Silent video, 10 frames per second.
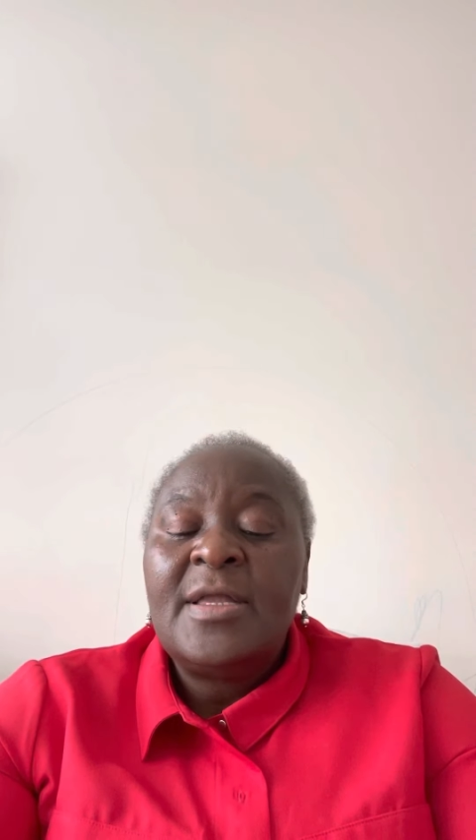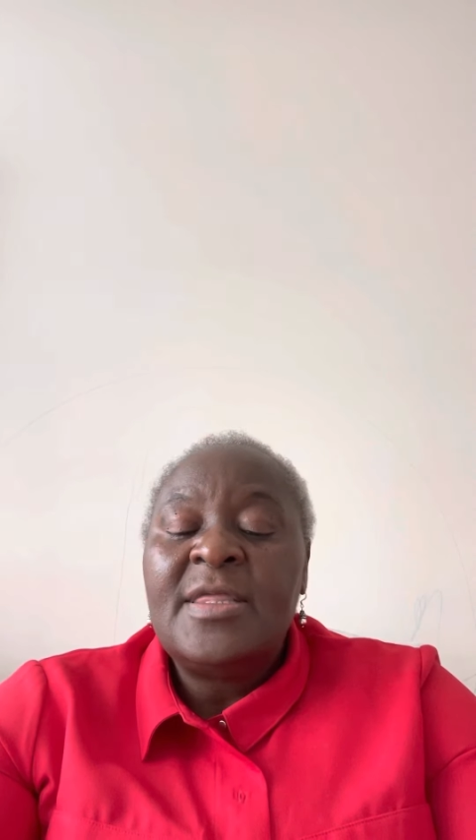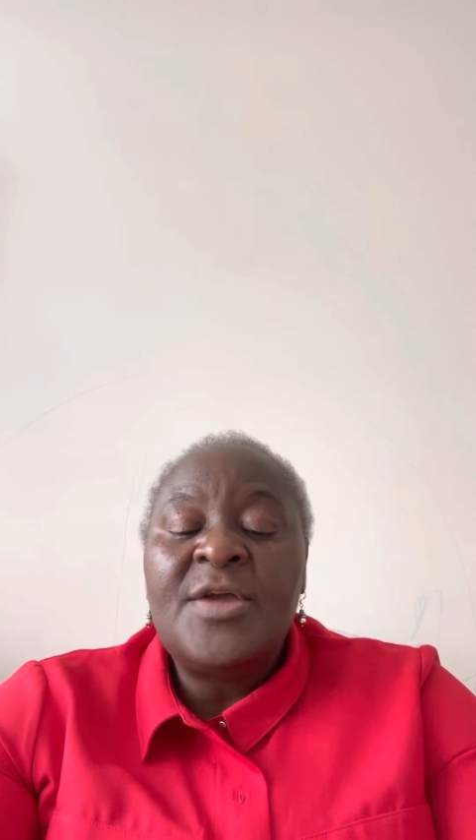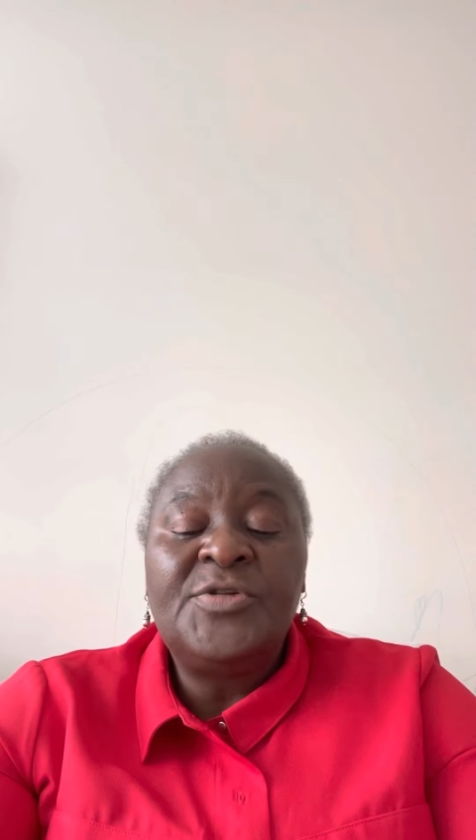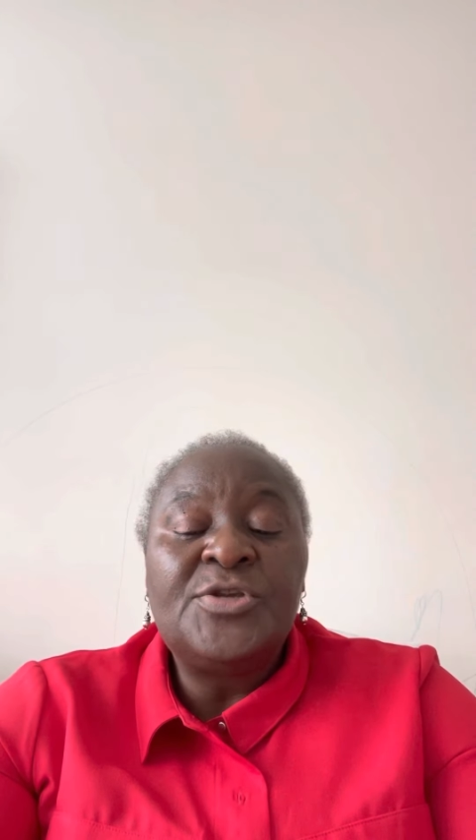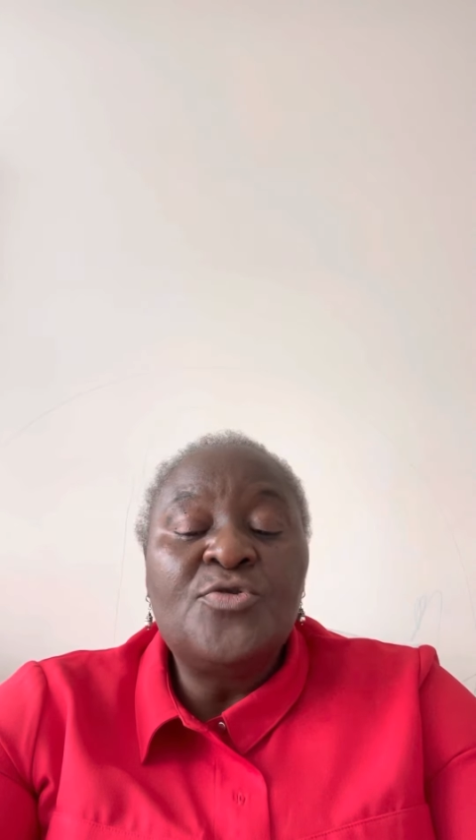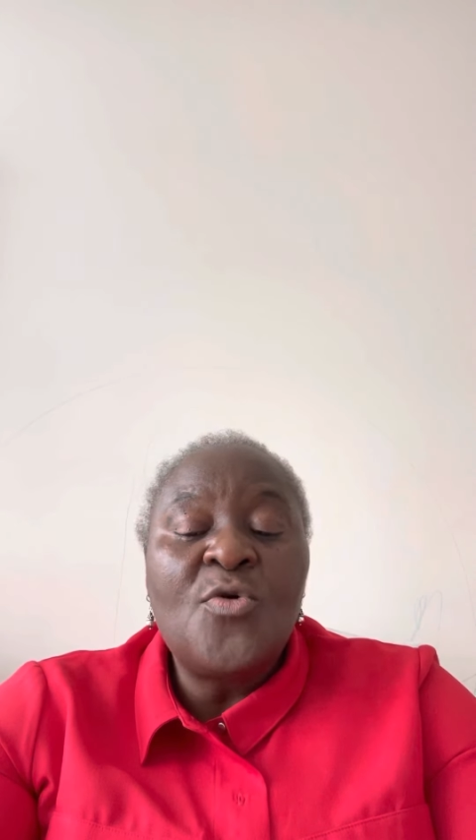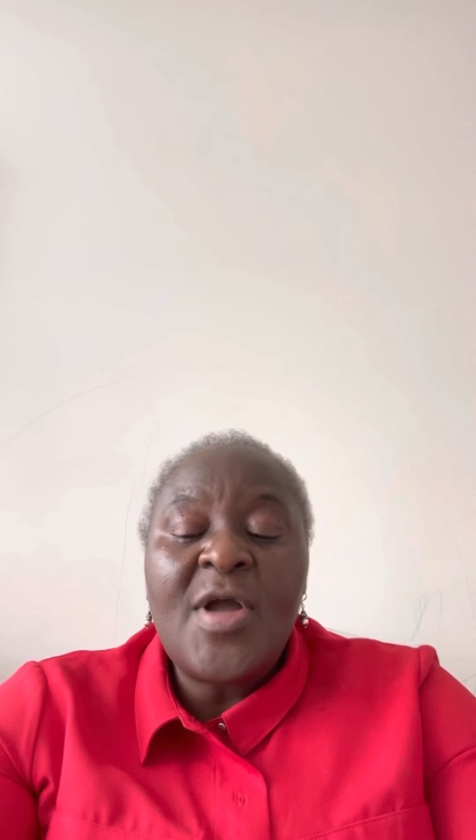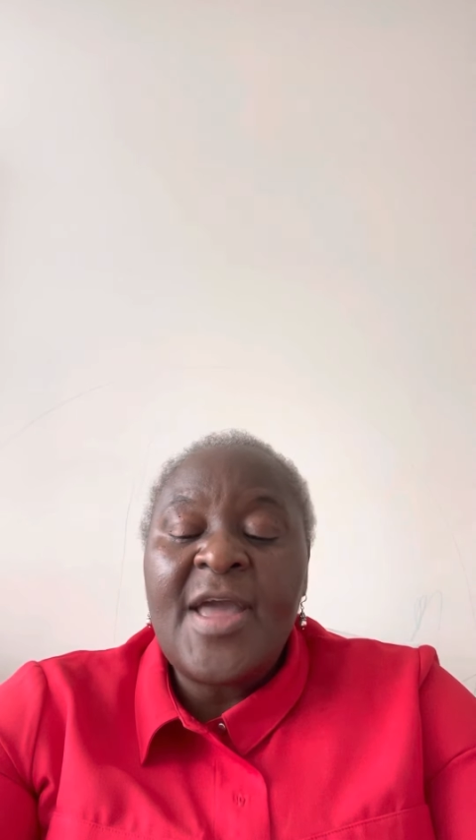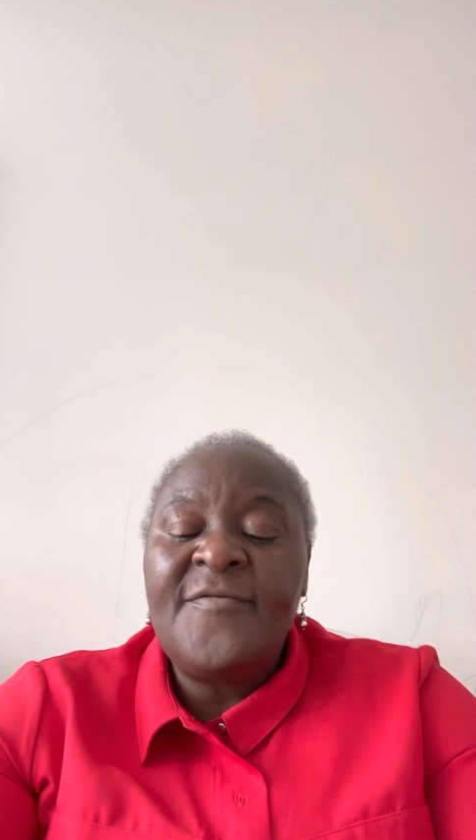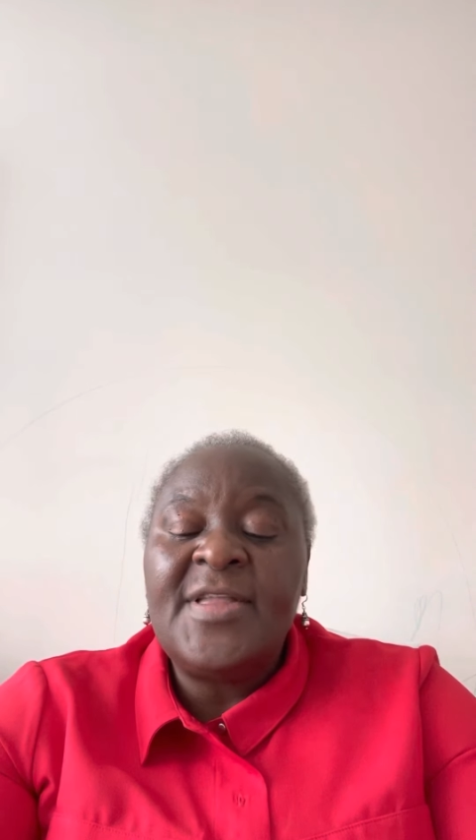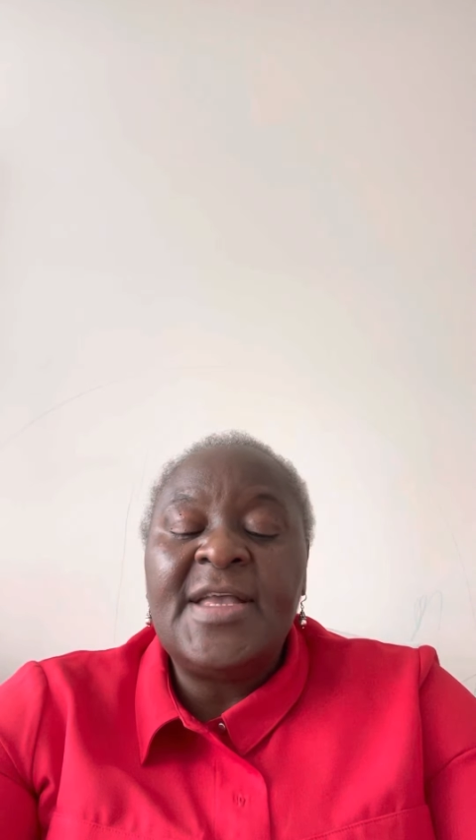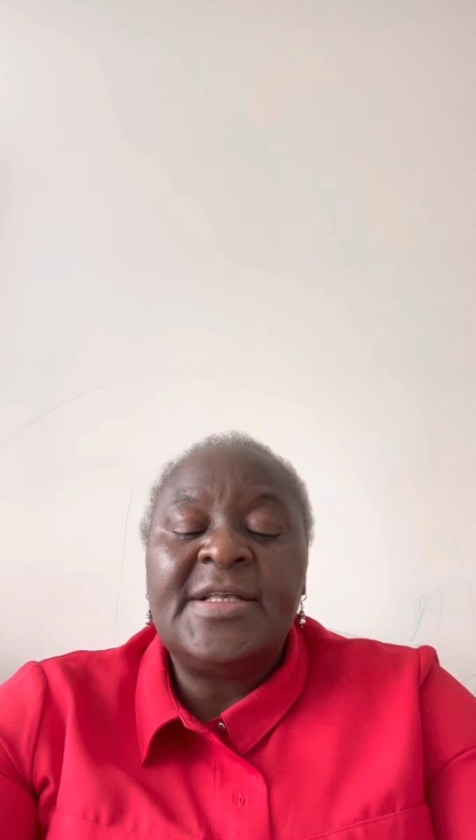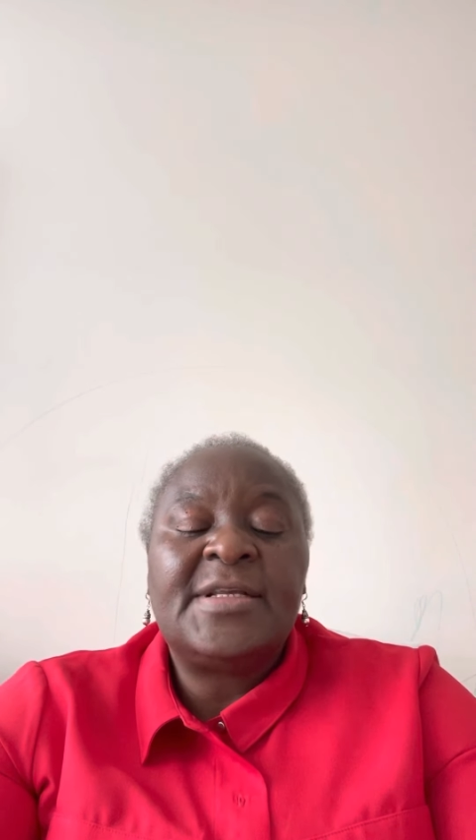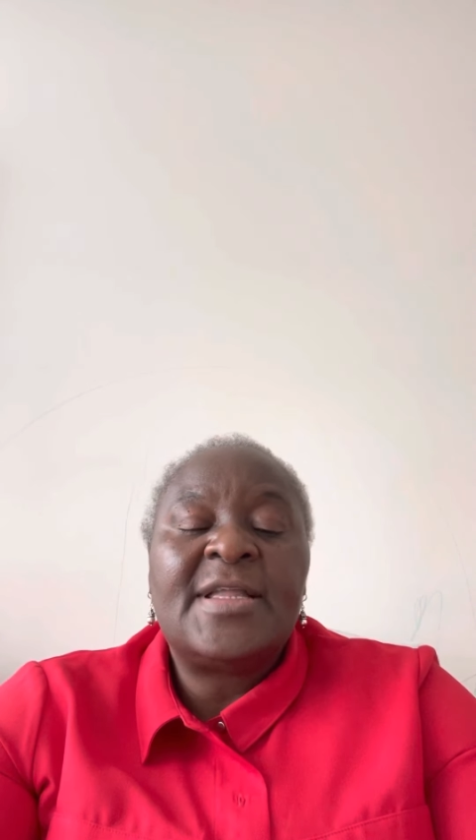there is no
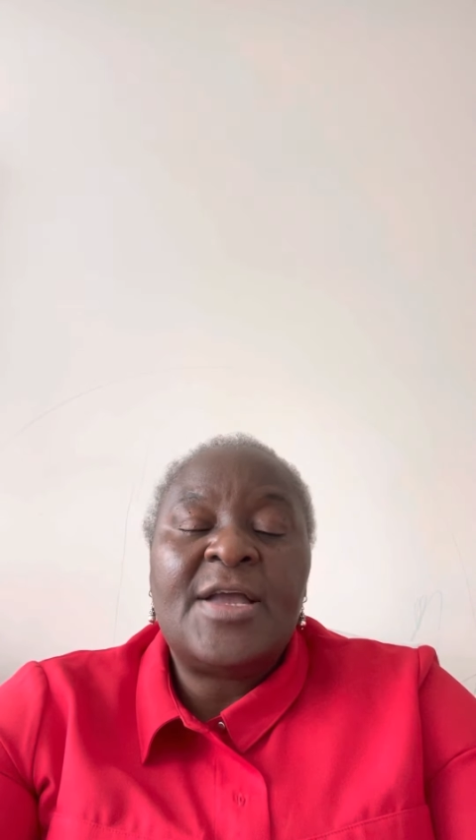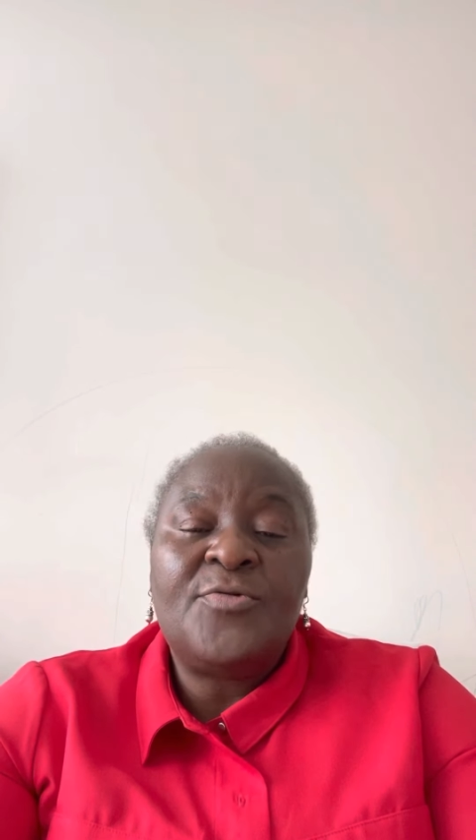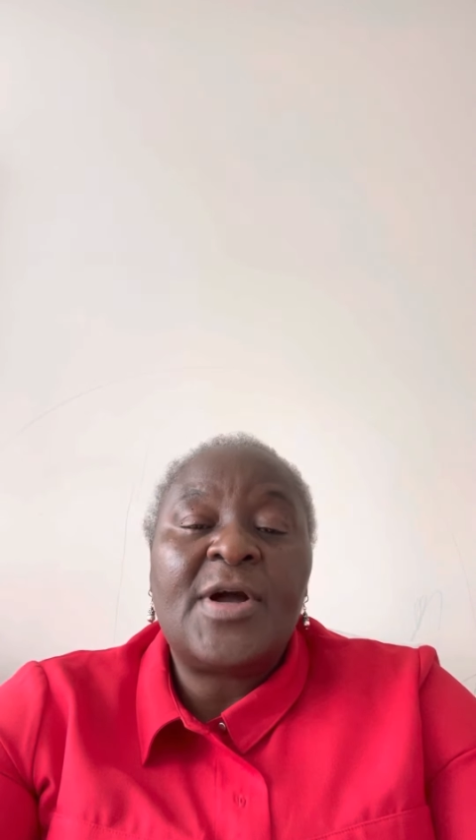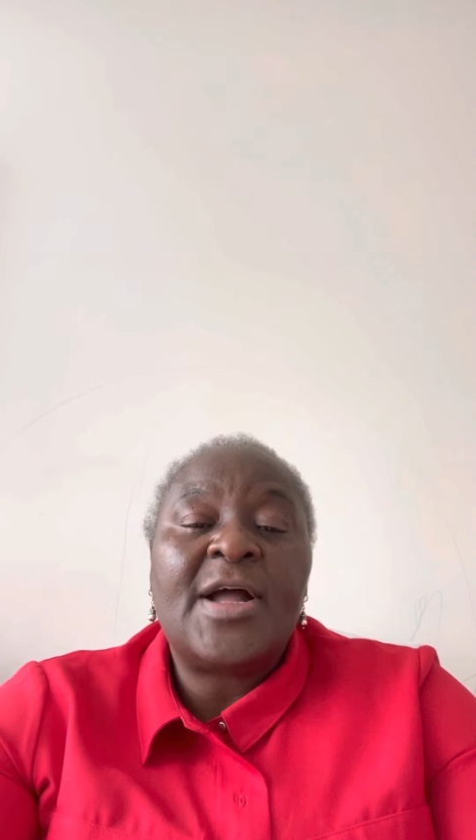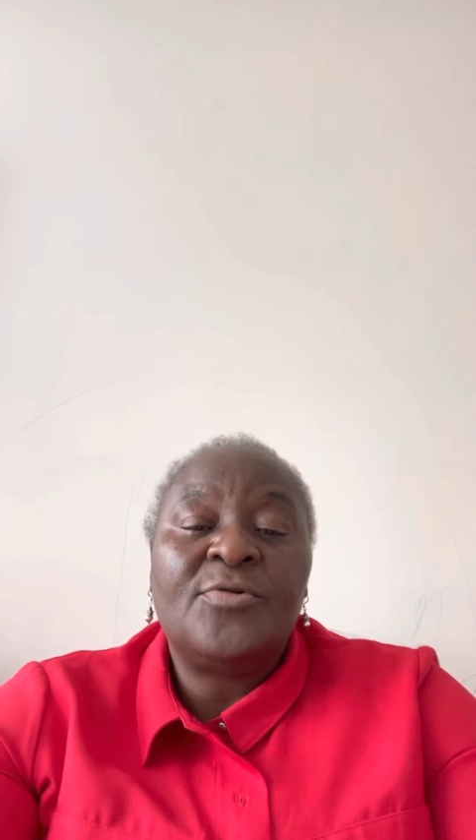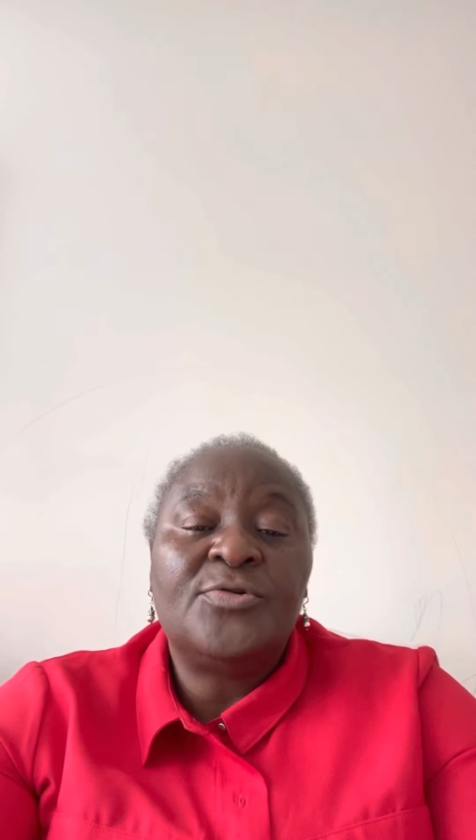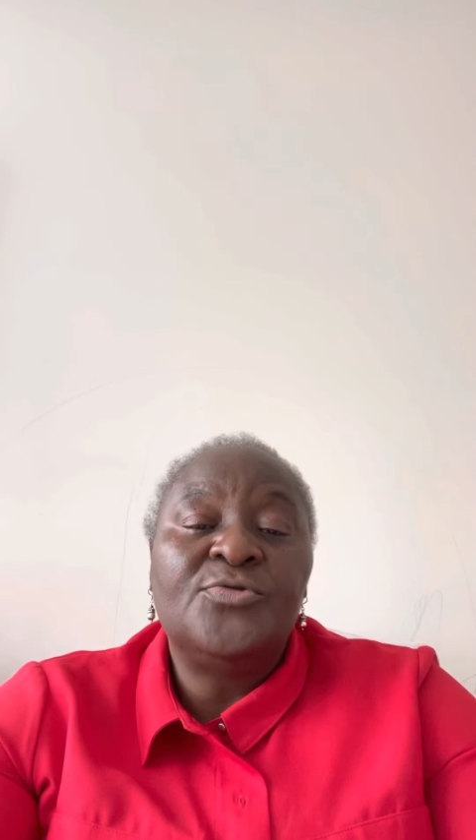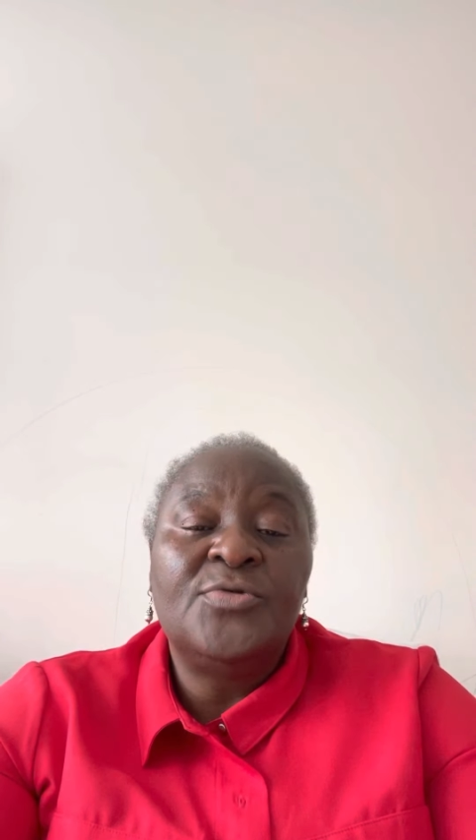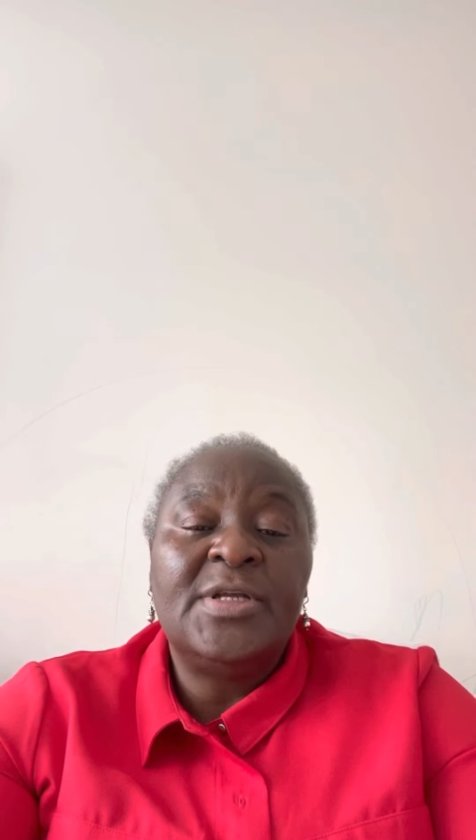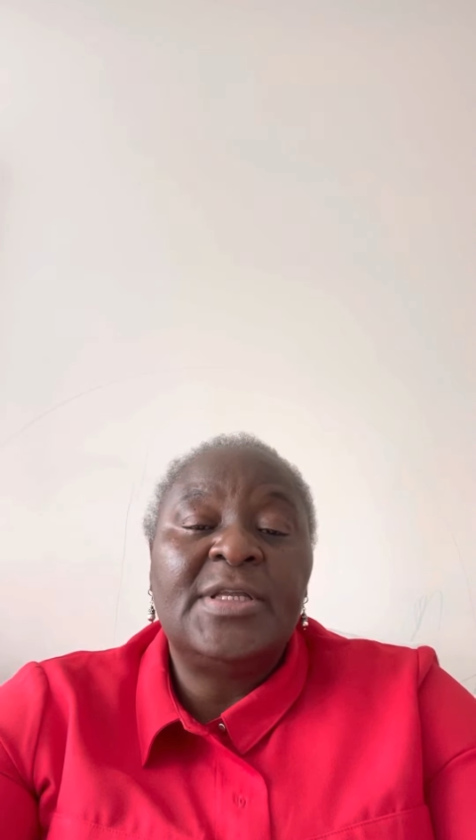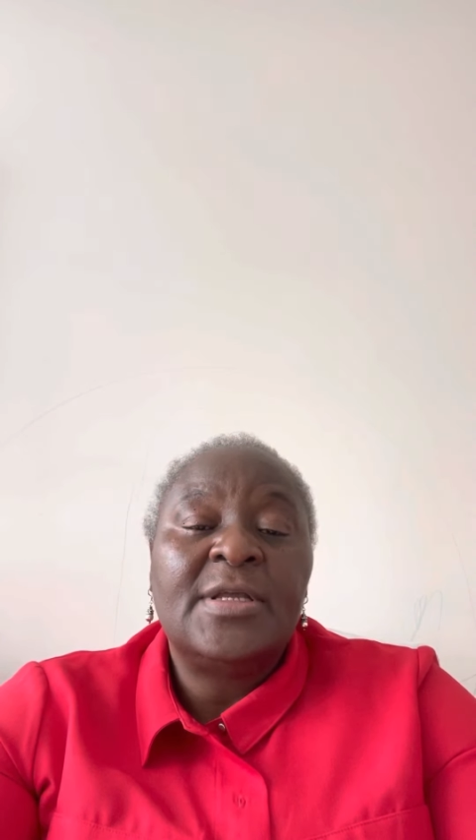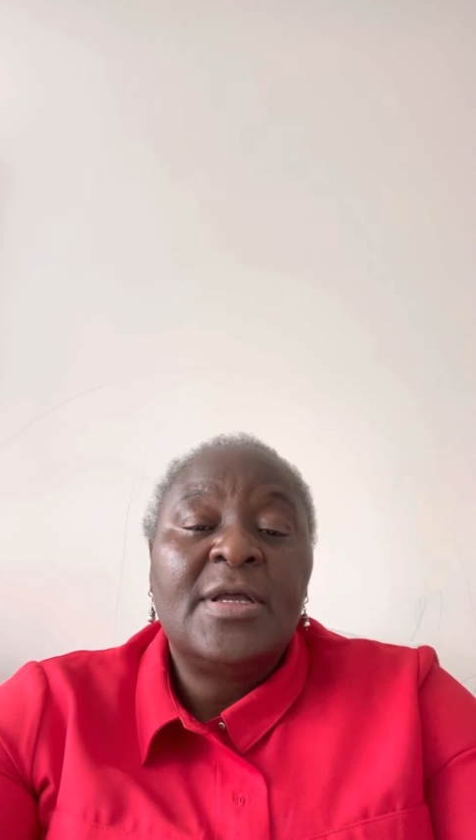evidence that you cannot do it.